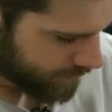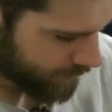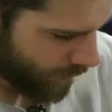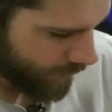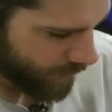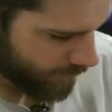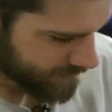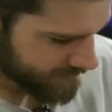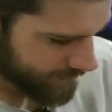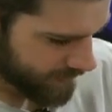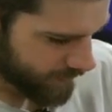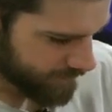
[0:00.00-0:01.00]
Going over
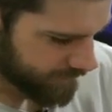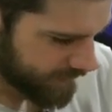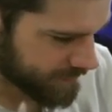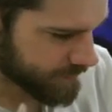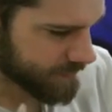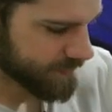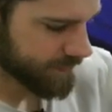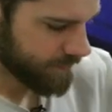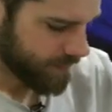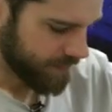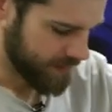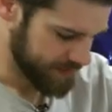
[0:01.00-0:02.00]
some of the other features,
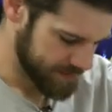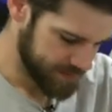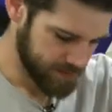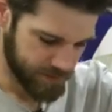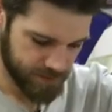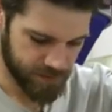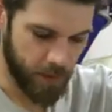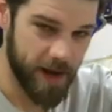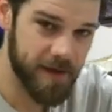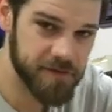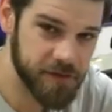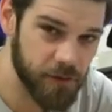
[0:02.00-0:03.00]
so I
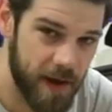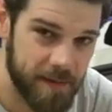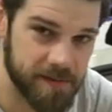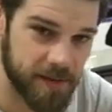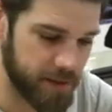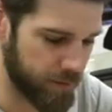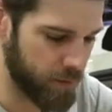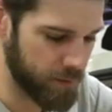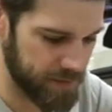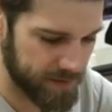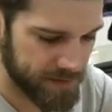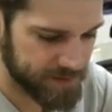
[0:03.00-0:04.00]
have straps on here
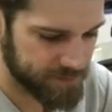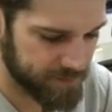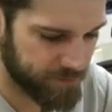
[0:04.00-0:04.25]
holding this